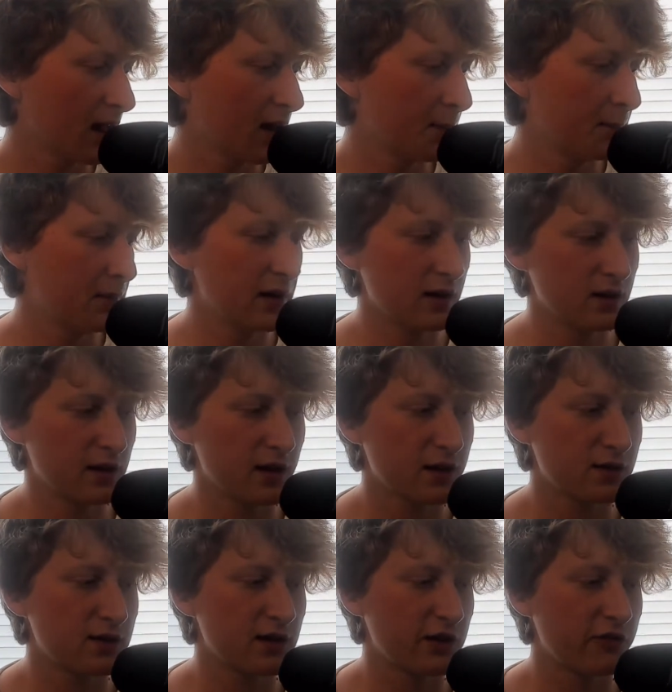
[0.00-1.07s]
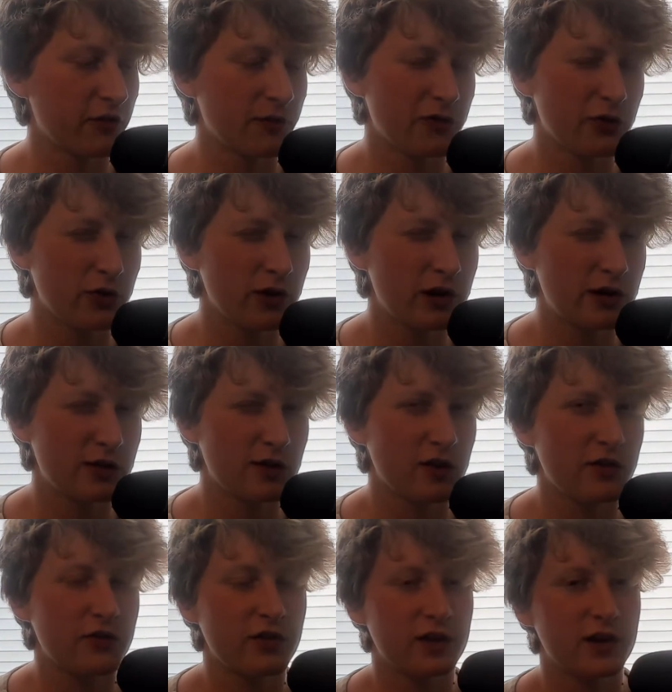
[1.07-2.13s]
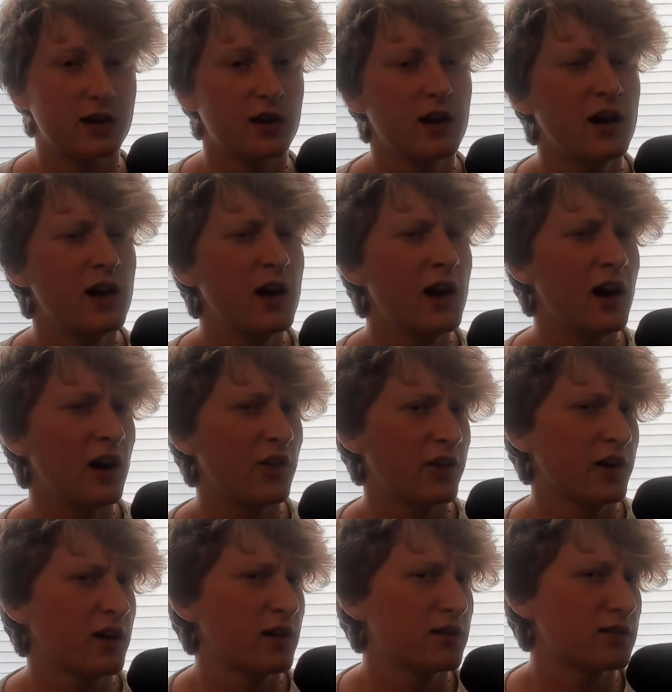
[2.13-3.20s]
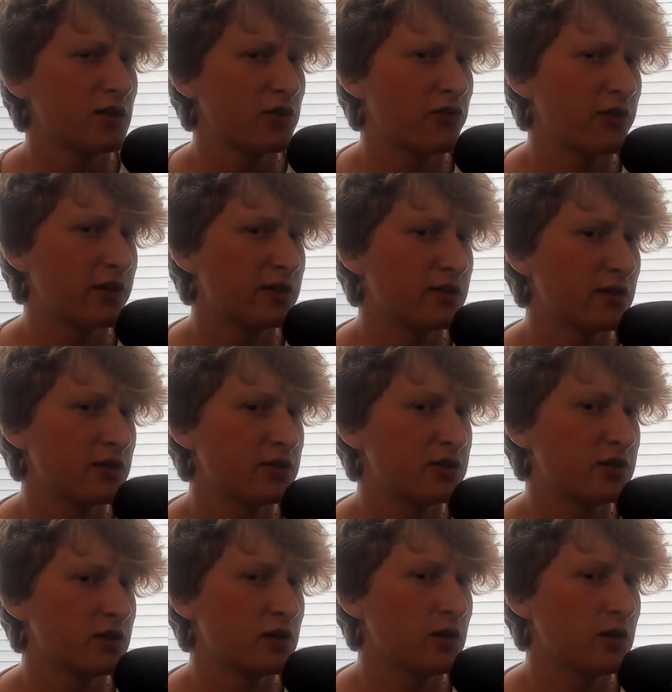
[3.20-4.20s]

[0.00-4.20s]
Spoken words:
being like sick from food and stuff. Like I think I saw research,